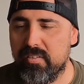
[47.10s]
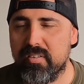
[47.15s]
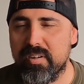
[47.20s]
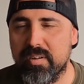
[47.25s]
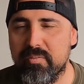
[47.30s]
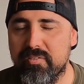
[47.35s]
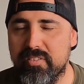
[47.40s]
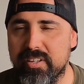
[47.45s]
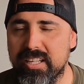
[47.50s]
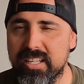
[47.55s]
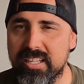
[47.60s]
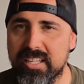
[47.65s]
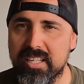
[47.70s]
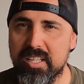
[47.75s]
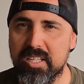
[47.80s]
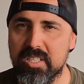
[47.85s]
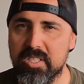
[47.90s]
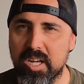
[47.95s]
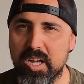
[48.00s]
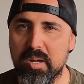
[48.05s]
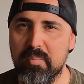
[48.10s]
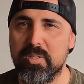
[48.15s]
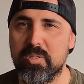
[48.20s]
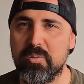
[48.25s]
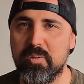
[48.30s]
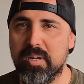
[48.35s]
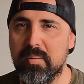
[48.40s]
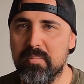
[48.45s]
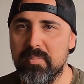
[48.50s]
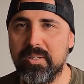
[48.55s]
feeling at the time is
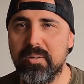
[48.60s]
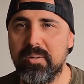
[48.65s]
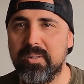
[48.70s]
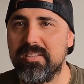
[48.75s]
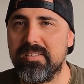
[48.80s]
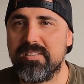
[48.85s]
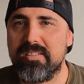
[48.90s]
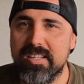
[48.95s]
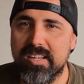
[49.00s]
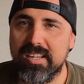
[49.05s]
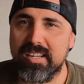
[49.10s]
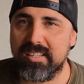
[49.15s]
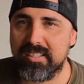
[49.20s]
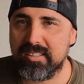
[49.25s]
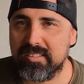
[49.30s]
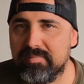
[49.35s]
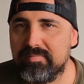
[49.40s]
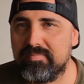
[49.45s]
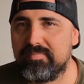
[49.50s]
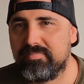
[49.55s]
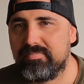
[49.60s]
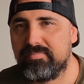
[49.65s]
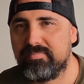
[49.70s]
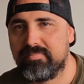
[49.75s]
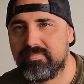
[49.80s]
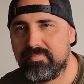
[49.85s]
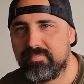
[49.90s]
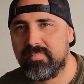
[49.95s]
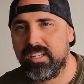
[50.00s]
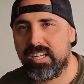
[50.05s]
what I'm doing, so,
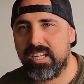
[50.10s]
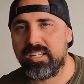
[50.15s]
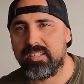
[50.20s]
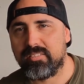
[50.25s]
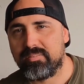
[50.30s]
yeah.